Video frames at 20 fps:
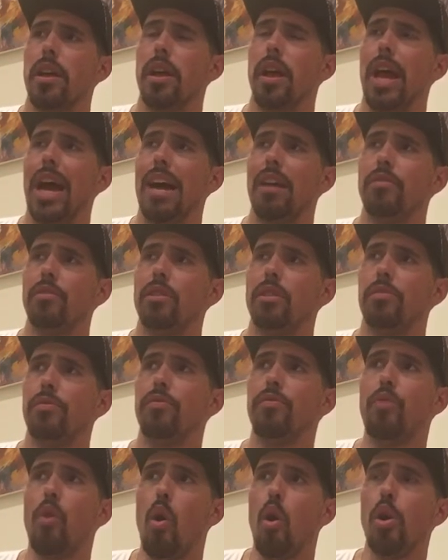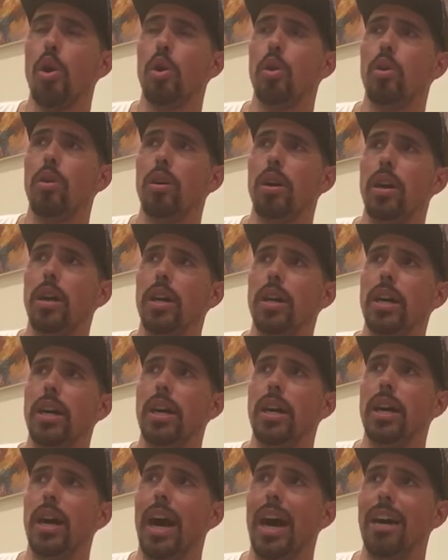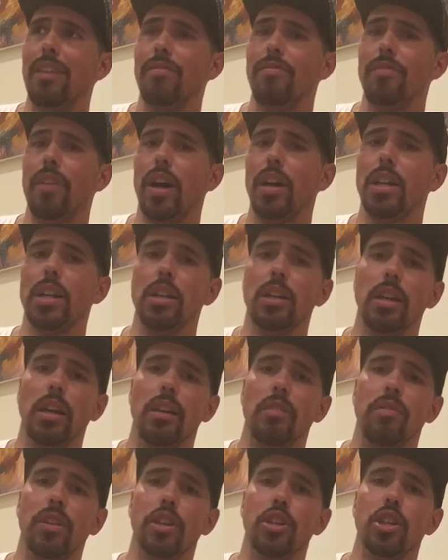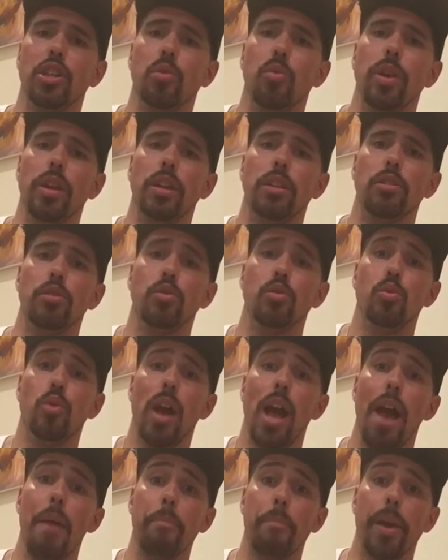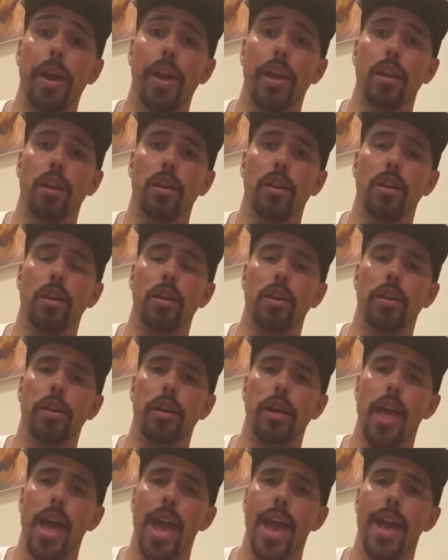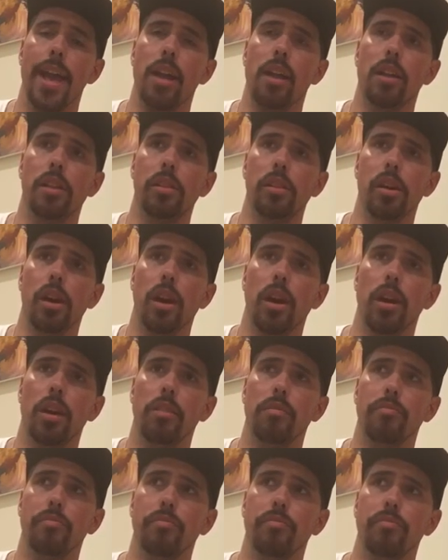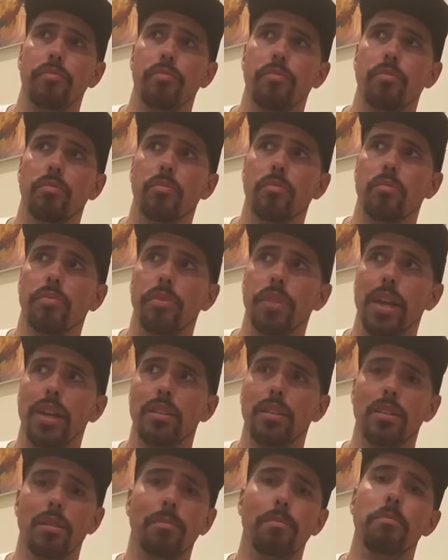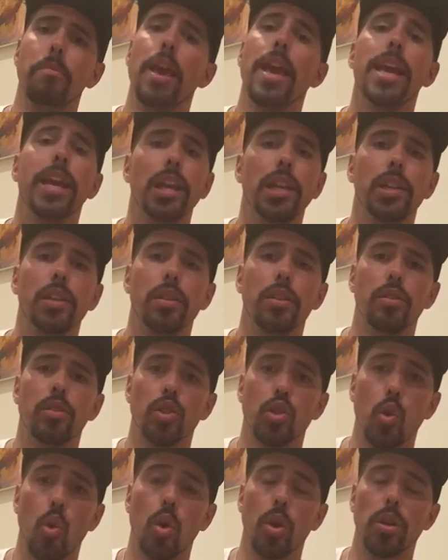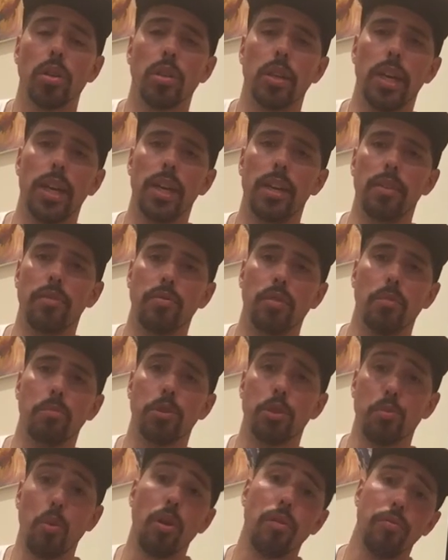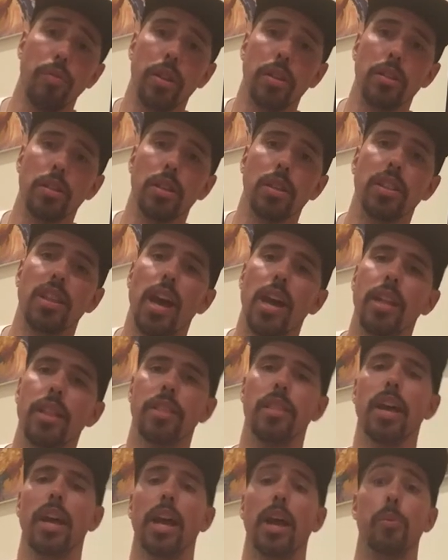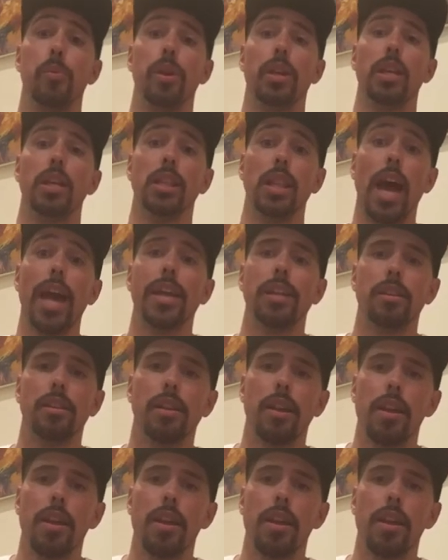After foil, I eventually went into epee, and that's the main sword from sport fencing that I really liked.